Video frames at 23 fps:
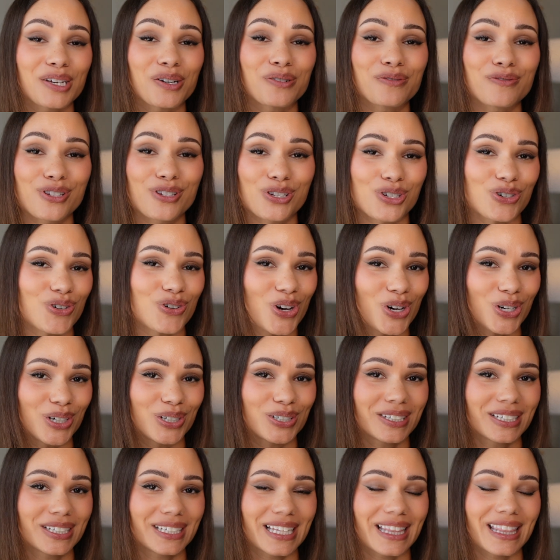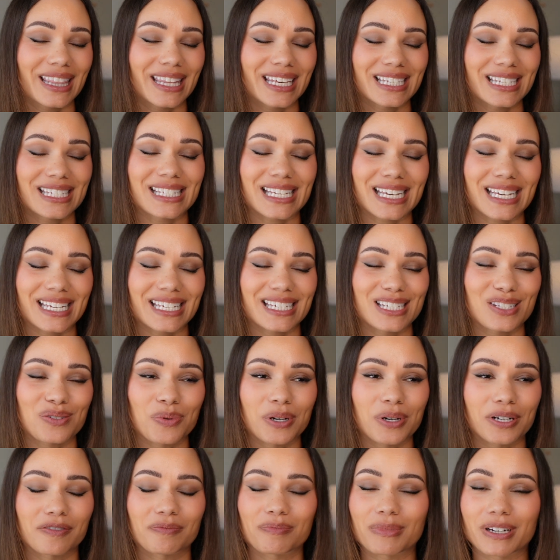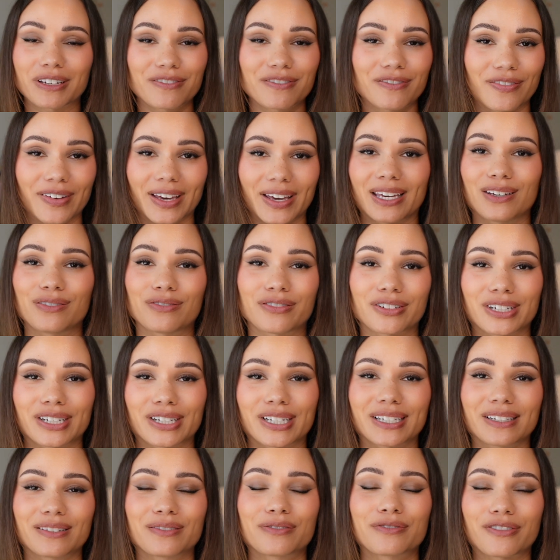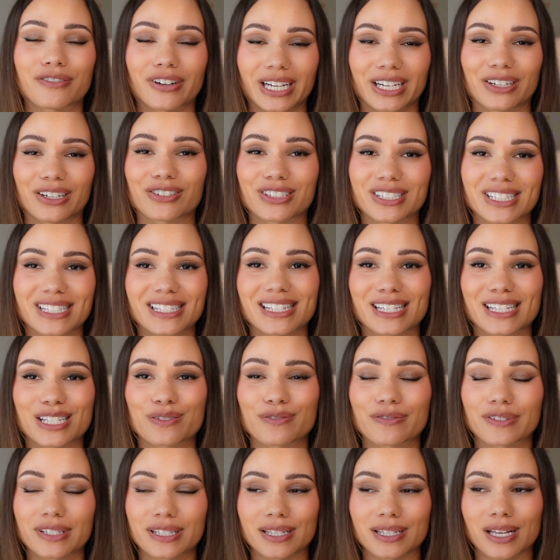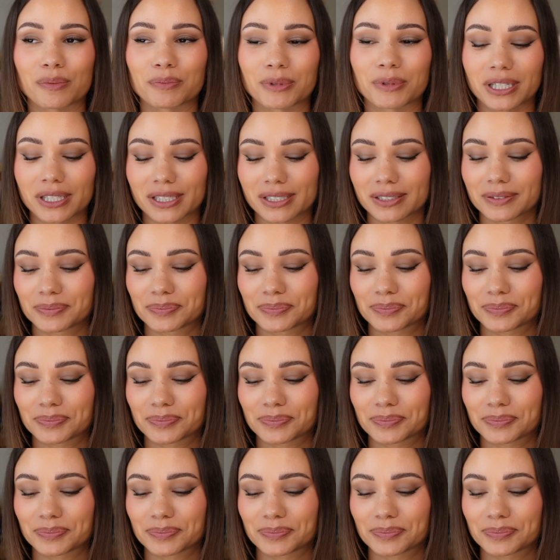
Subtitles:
off strong, this is one of my favorite fragrances for summer.